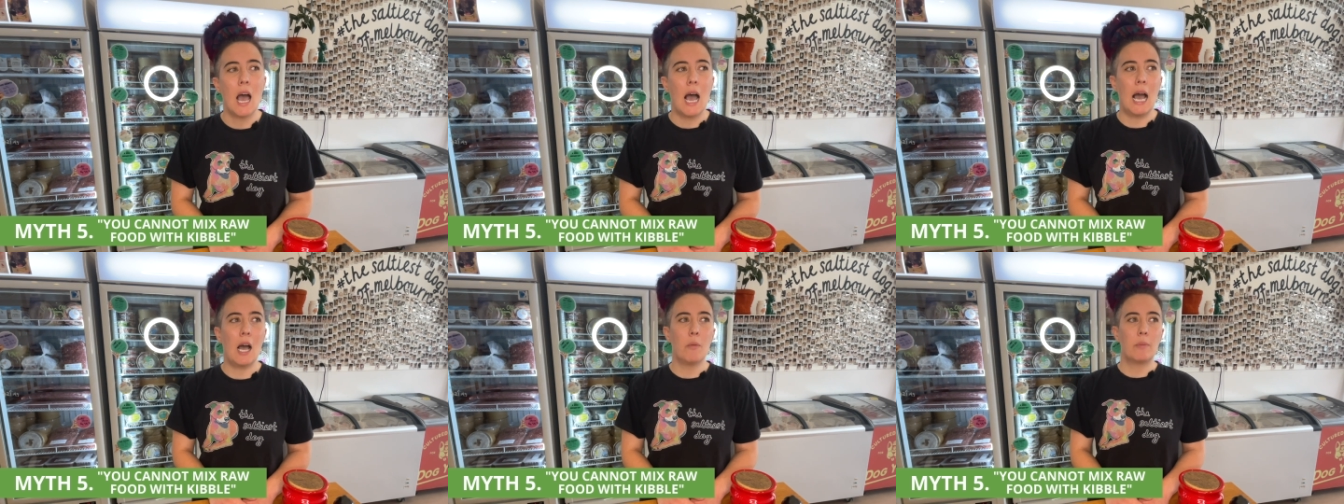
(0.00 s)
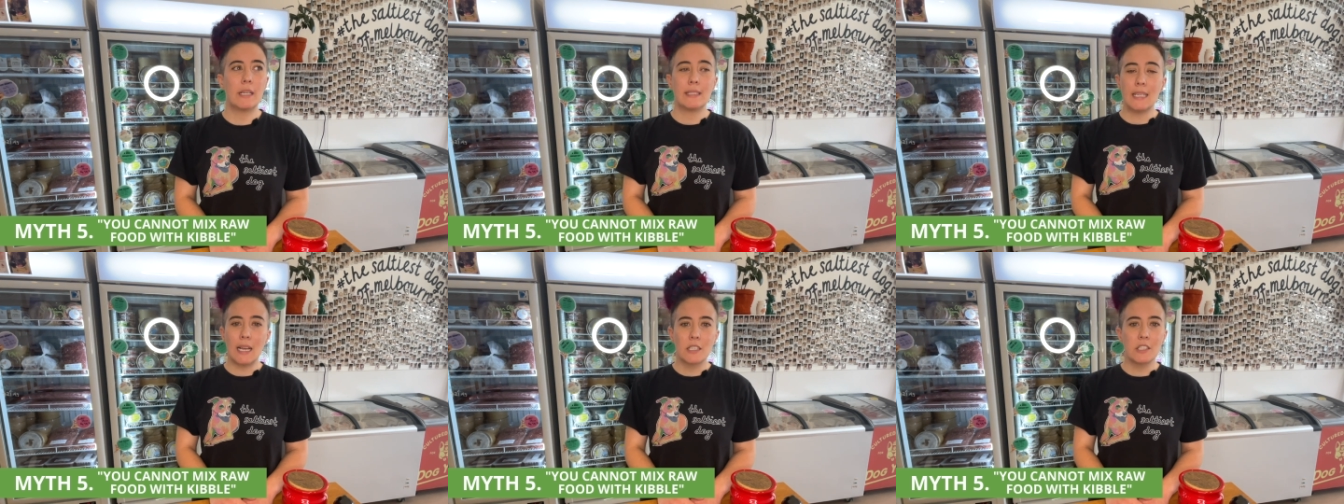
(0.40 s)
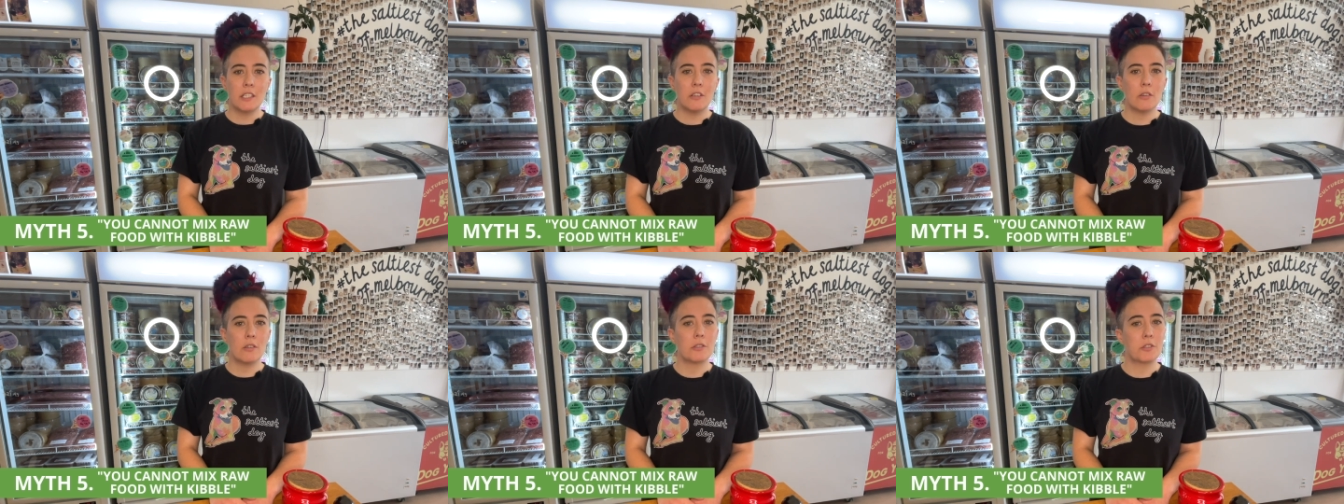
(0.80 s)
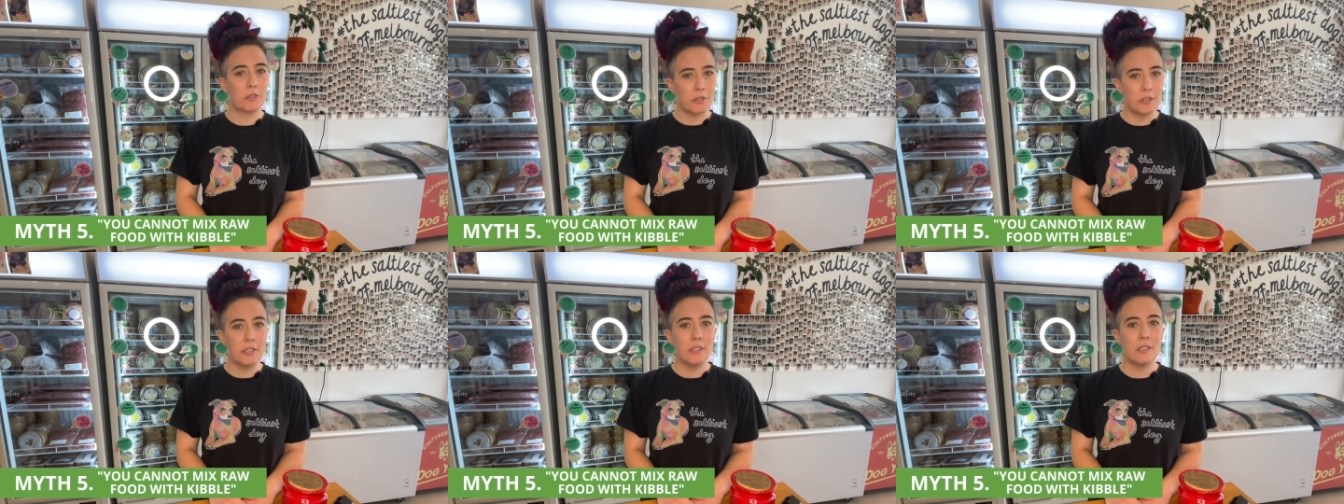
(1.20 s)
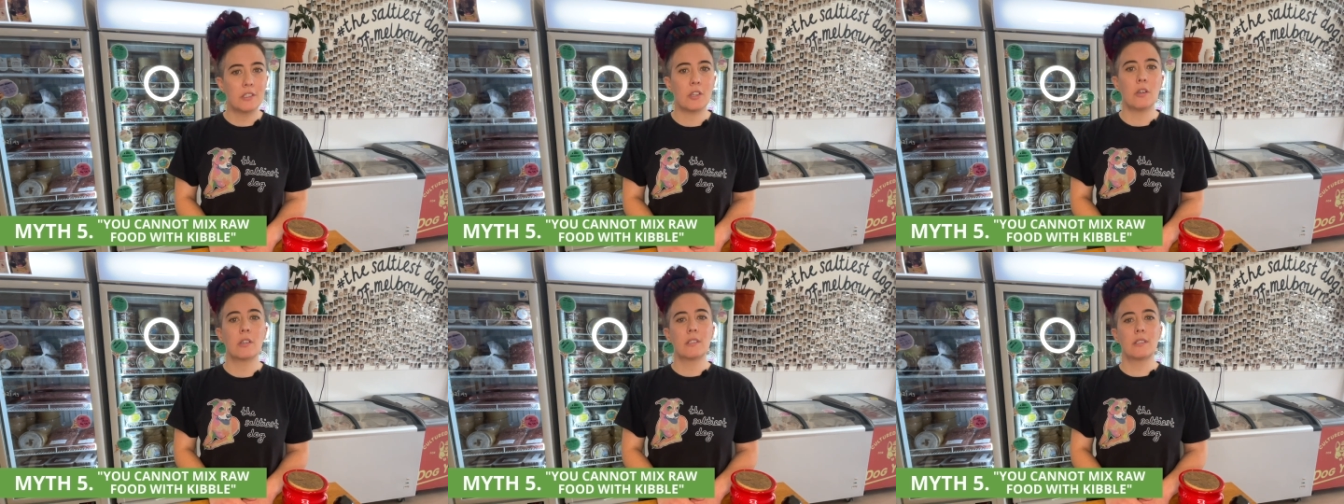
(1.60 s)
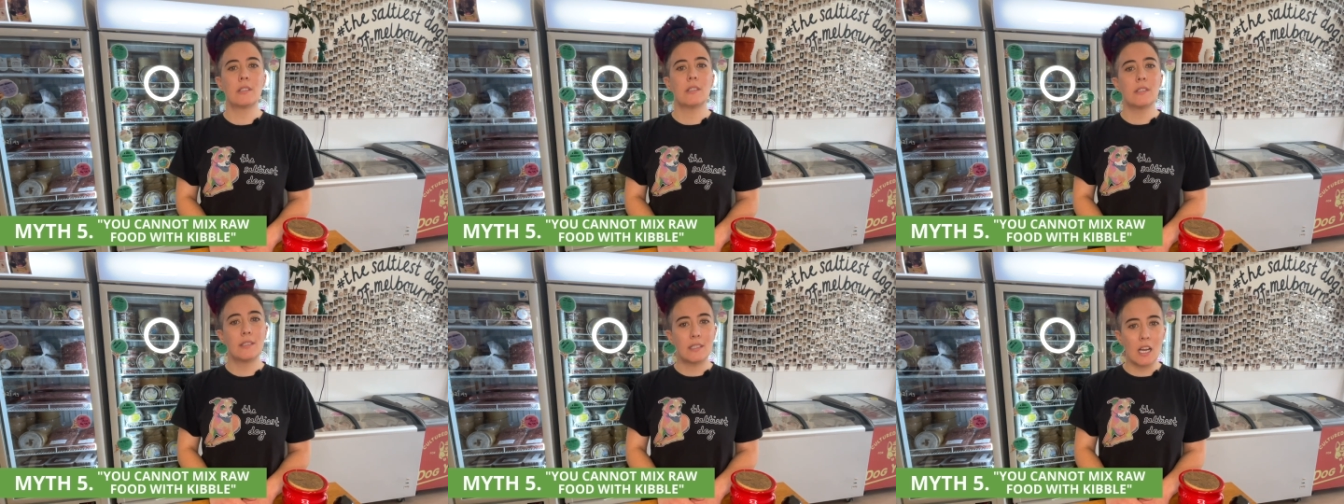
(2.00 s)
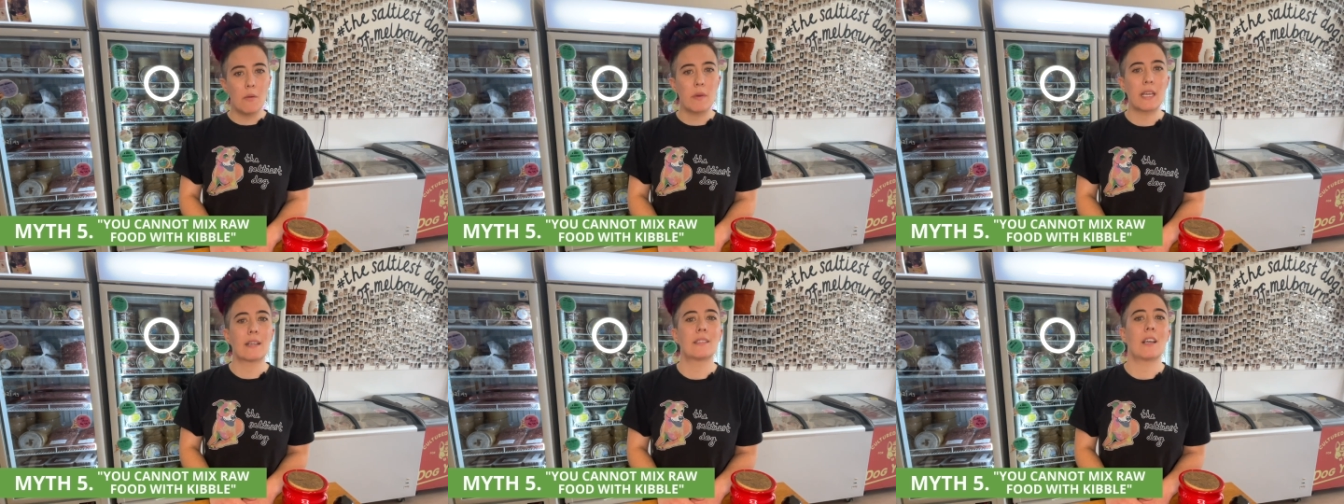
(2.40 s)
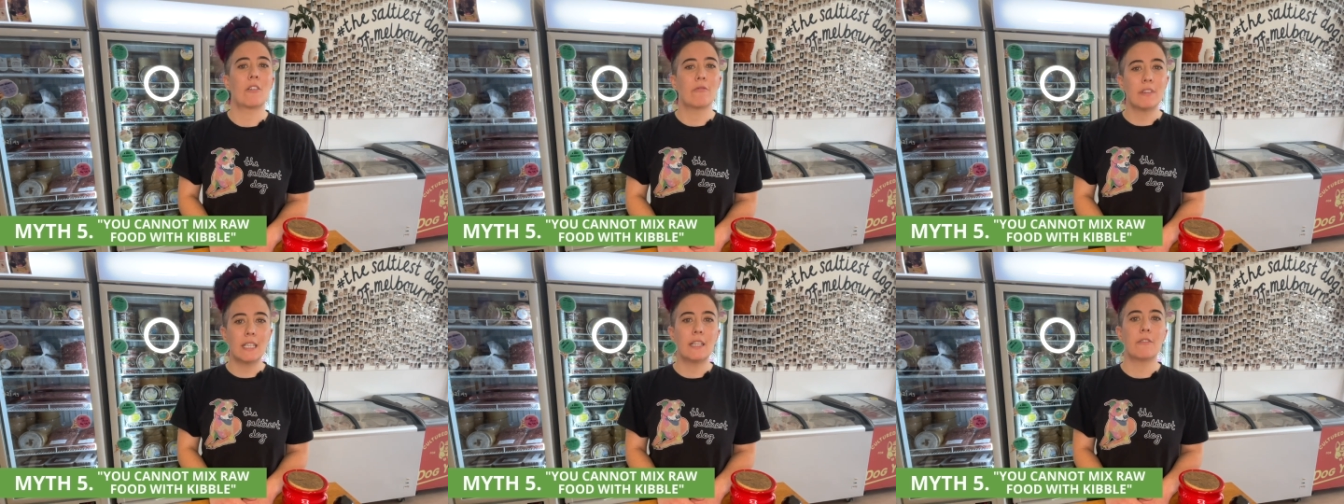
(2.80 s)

um, but it's actually not true. Dogs' stomachs are really,